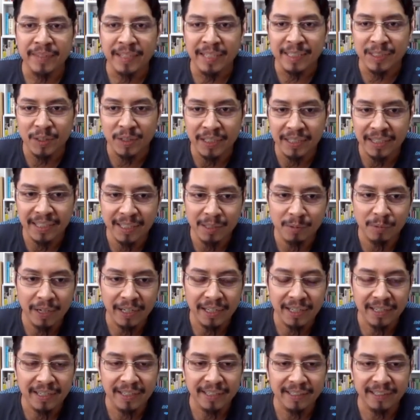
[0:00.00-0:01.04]
So the third
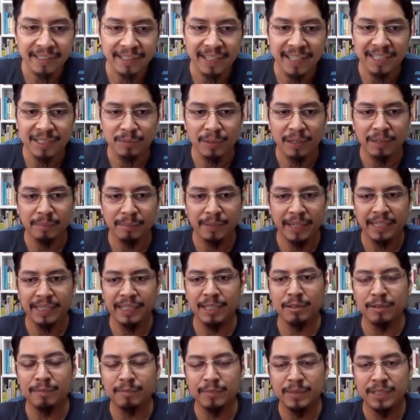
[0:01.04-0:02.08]
one, the last one, my
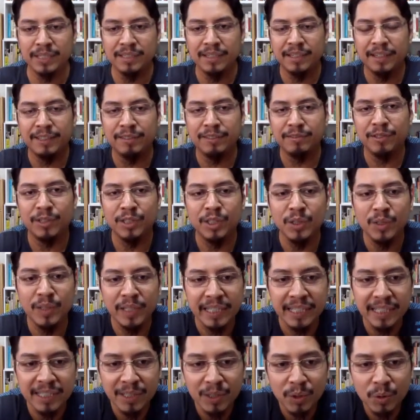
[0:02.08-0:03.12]
tips for you
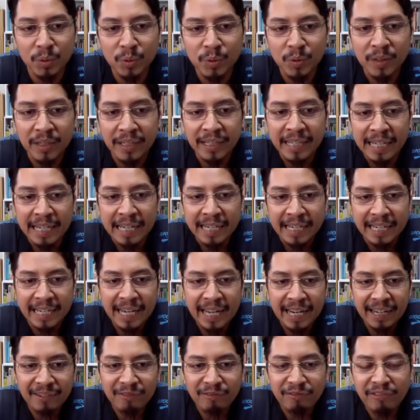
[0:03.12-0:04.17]
is to
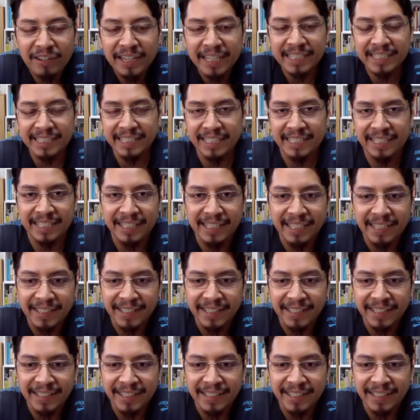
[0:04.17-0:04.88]
Netflix it.